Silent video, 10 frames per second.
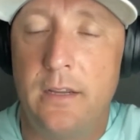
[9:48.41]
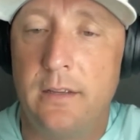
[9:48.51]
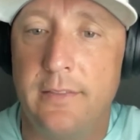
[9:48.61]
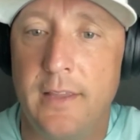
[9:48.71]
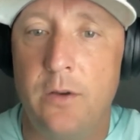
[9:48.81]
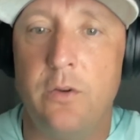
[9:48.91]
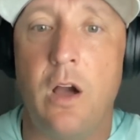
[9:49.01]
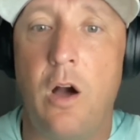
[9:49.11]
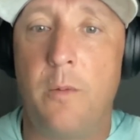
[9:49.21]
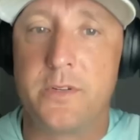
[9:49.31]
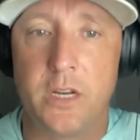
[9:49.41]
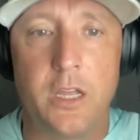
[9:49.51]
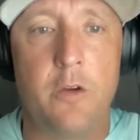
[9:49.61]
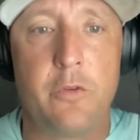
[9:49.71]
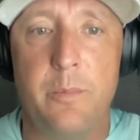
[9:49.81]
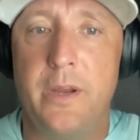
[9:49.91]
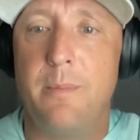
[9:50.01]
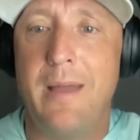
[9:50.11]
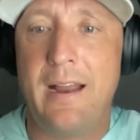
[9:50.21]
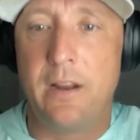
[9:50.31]
And then Auburn's going to go for a bigger
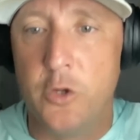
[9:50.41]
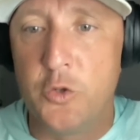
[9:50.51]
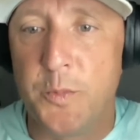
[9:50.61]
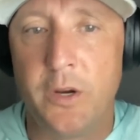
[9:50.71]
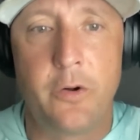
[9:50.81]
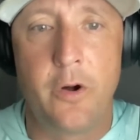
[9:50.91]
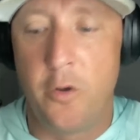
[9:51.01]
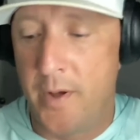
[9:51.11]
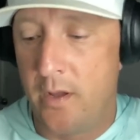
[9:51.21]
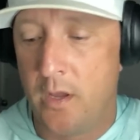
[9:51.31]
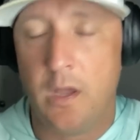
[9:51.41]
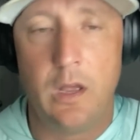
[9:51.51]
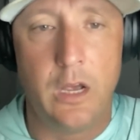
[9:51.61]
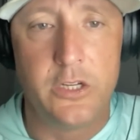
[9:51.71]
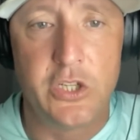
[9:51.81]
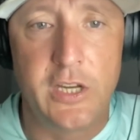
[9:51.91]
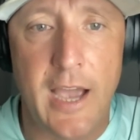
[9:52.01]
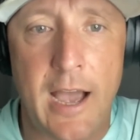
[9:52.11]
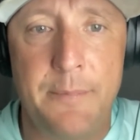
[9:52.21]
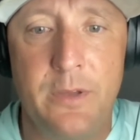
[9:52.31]
back, Usman Chroma,
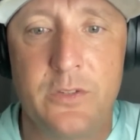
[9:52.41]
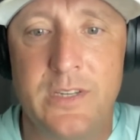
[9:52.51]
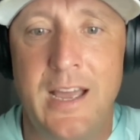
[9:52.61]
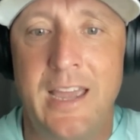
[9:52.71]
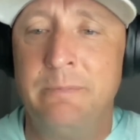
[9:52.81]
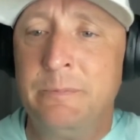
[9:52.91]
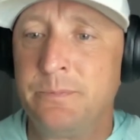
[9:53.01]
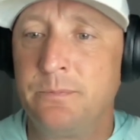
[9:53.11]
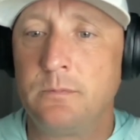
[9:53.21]
Shakai Mills-Knight.